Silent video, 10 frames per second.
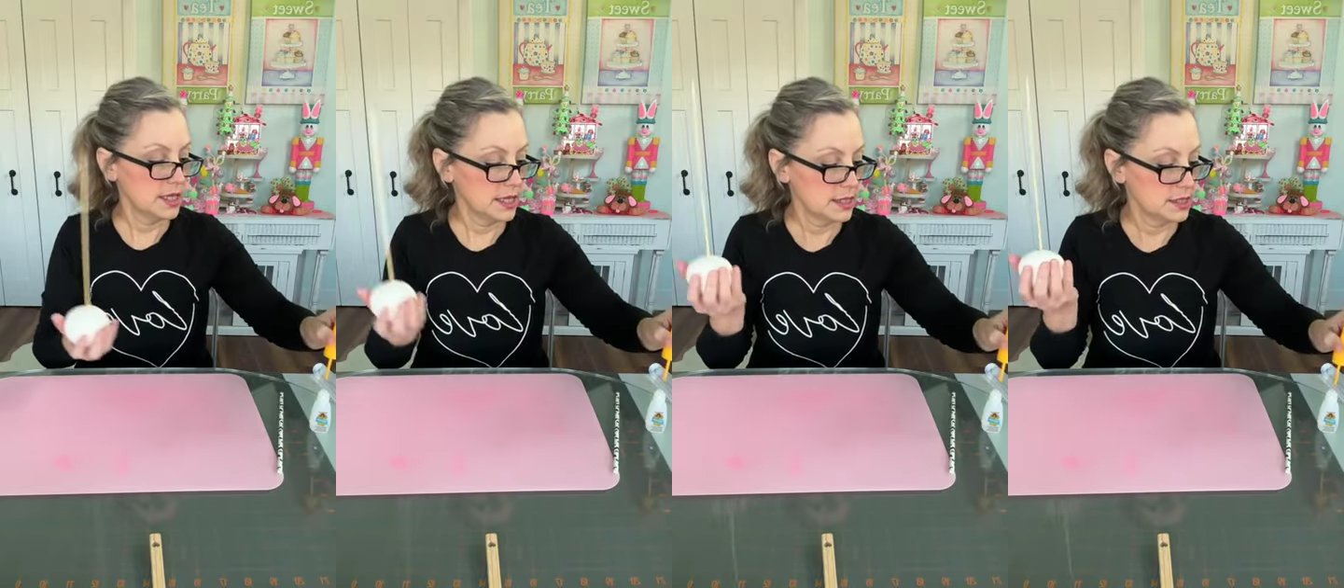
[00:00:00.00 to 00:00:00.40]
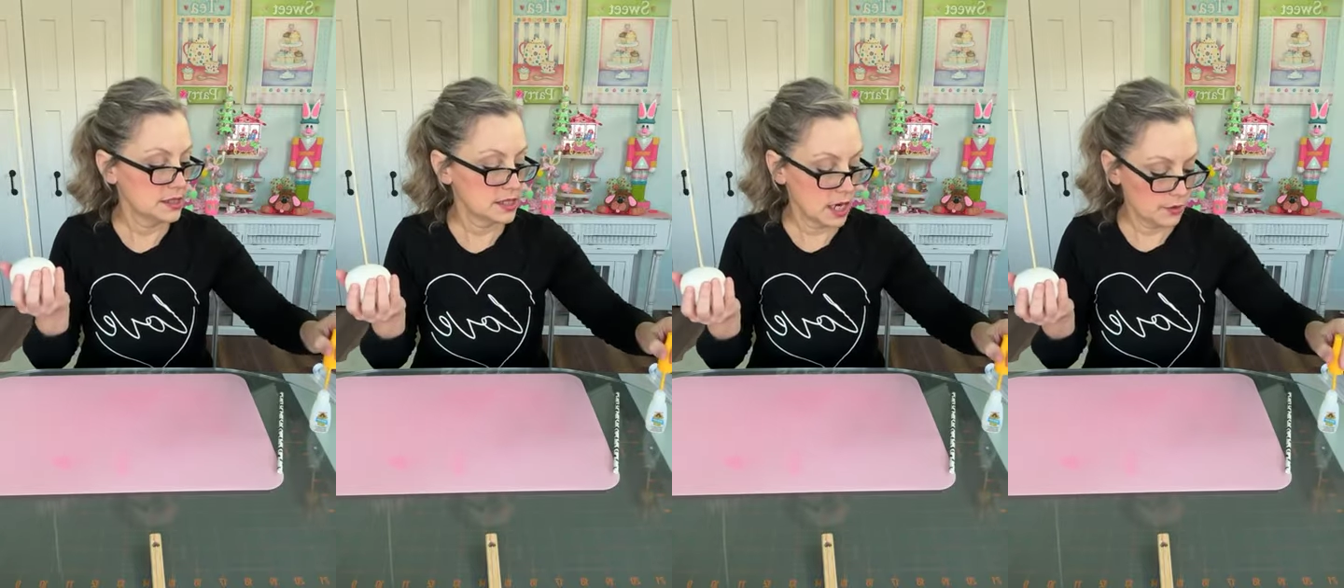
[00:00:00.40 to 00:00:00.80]
the
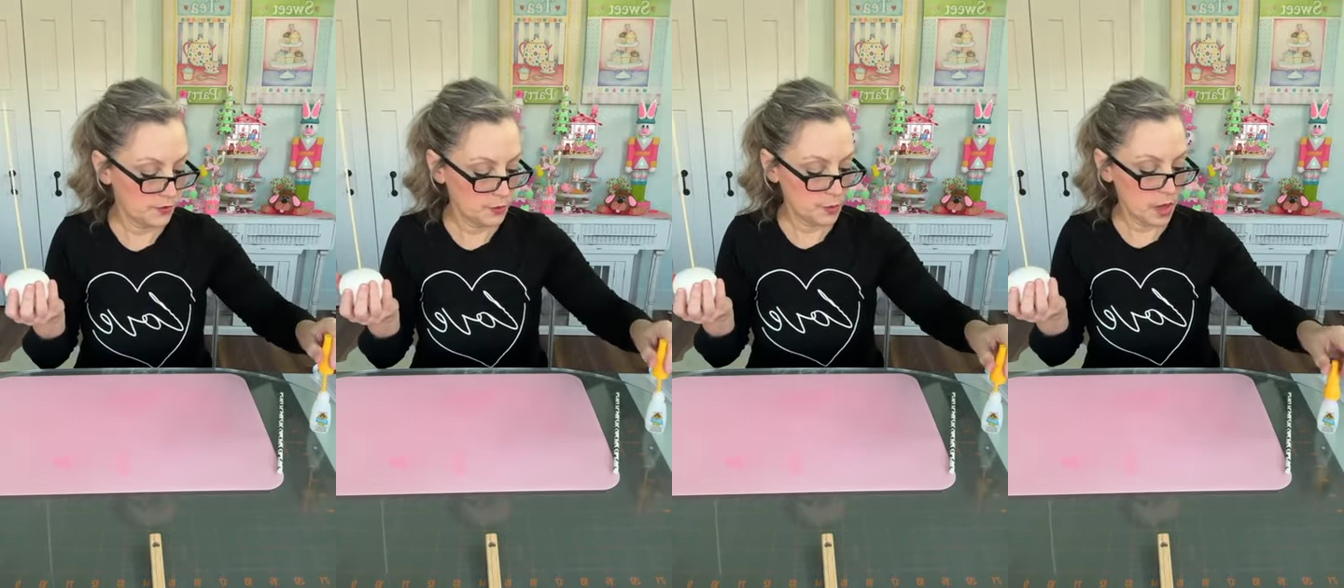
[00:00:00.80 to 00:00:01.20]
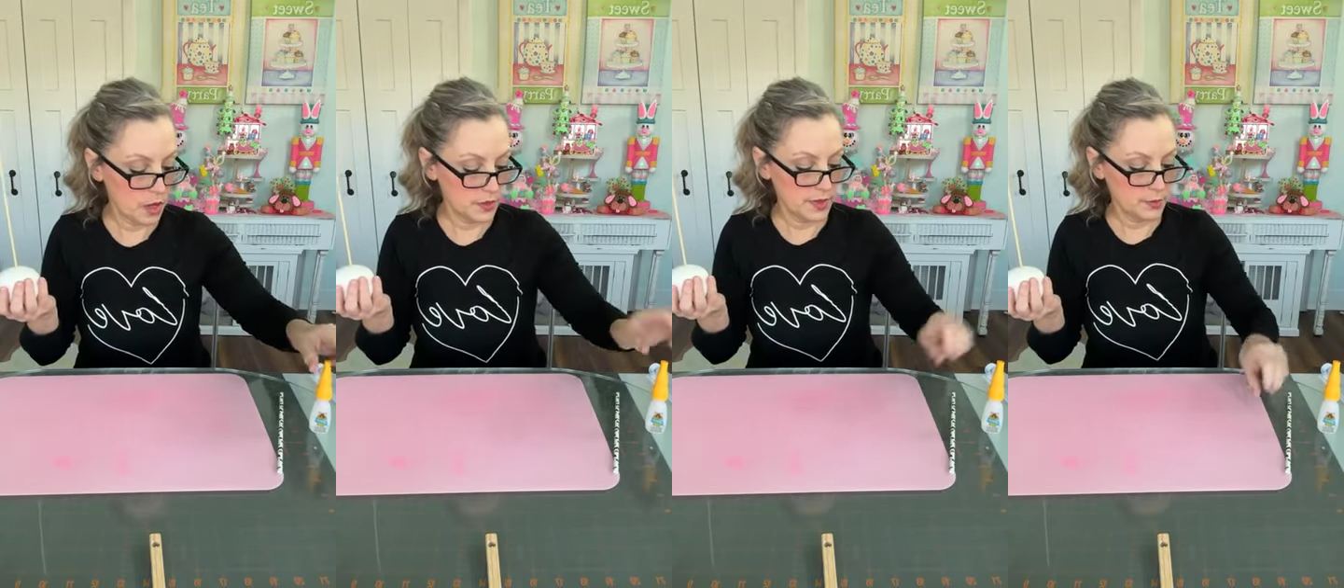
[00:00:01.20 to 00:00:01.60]
styrofoam
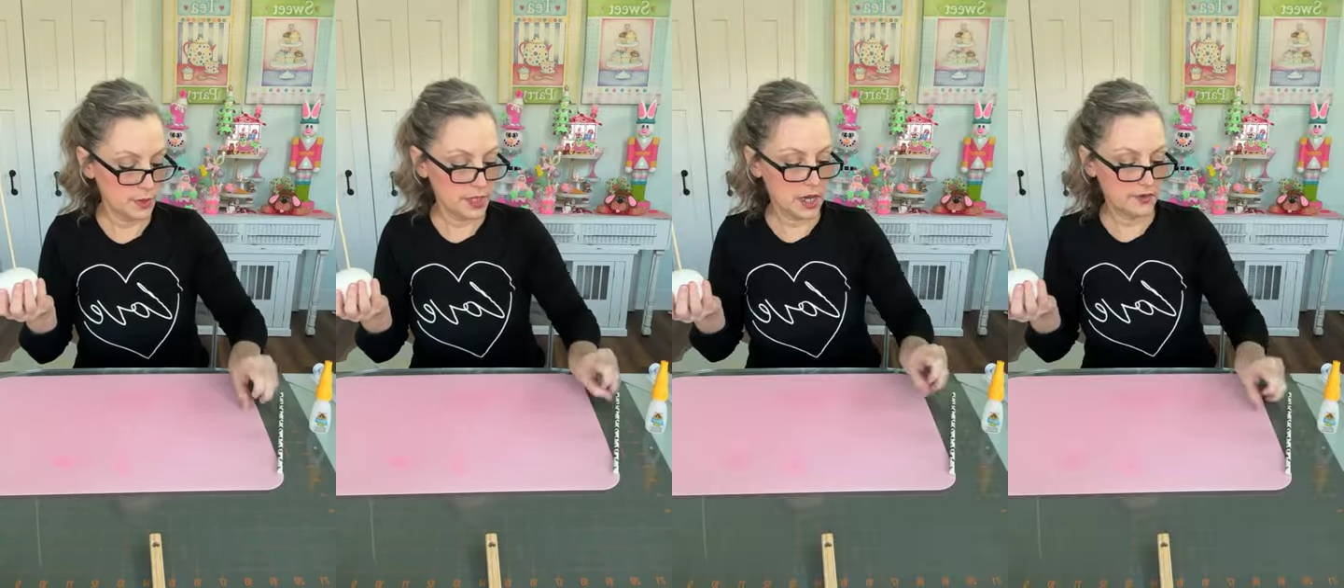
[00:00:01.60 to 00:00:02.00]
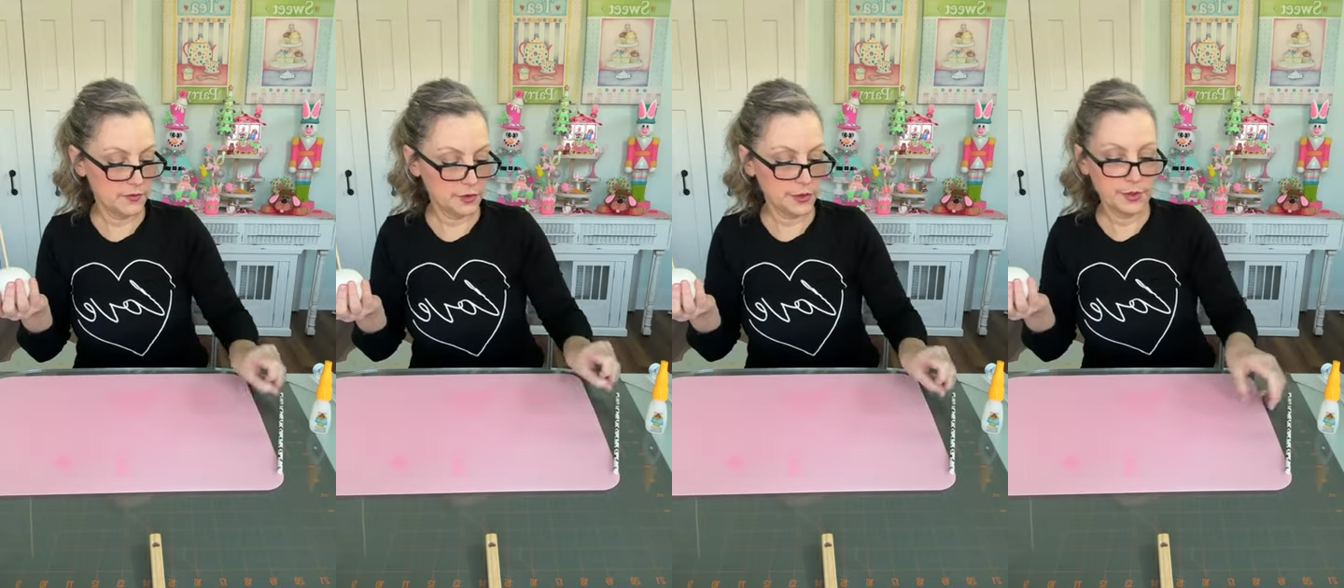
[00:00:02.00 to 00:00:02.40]
ball that we
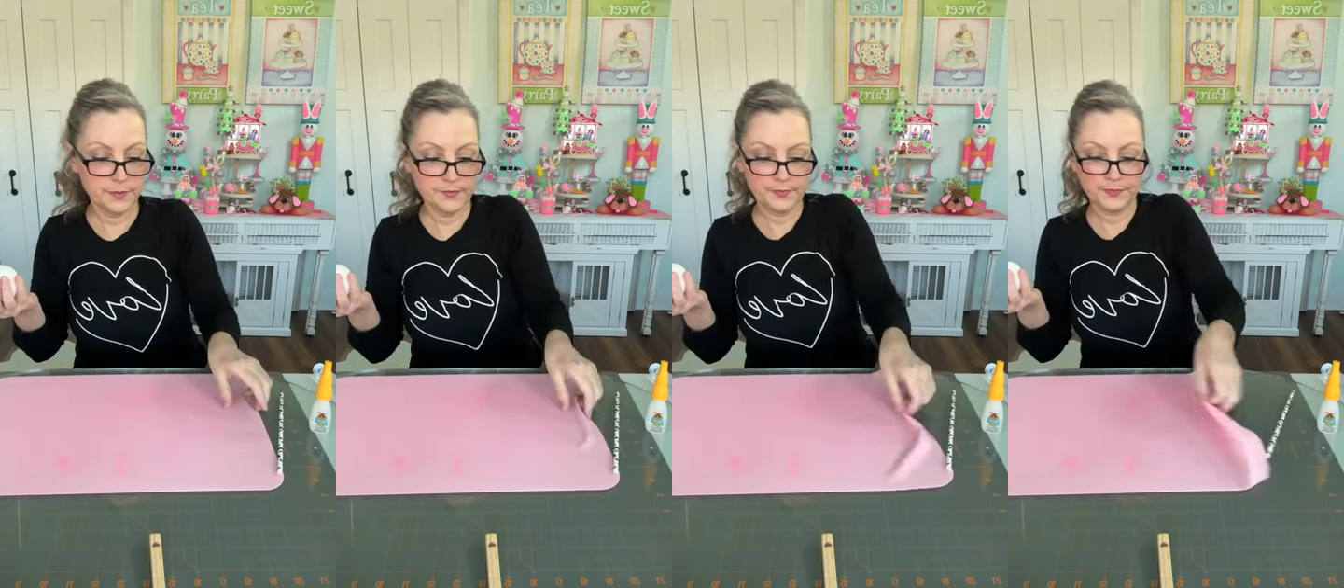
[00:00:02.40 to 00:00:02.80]
covered.